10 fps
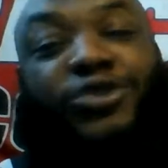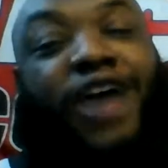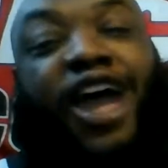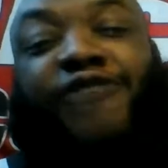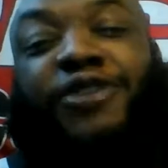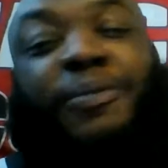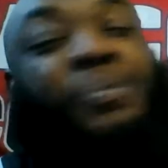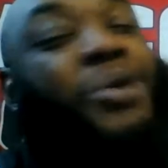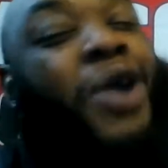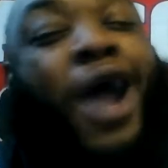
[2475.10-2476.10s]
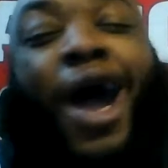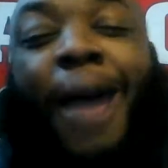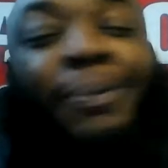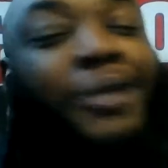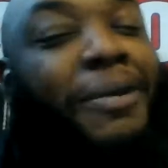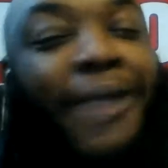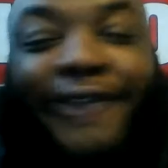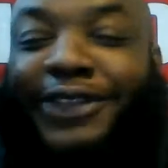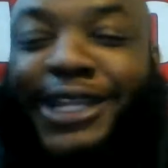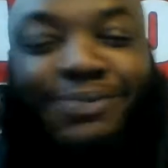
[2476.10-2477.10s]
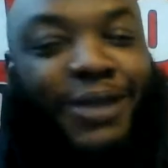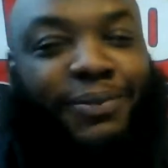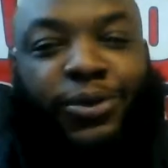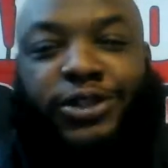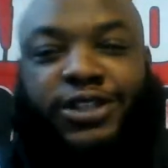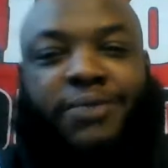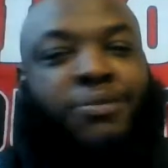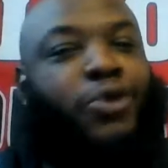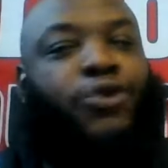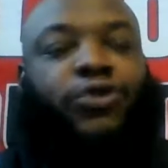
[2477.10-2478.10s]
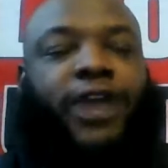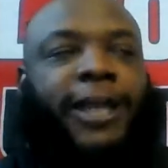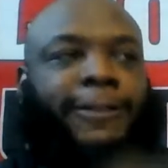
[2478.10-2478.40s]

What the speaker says: have a problem if these big boys can move, right?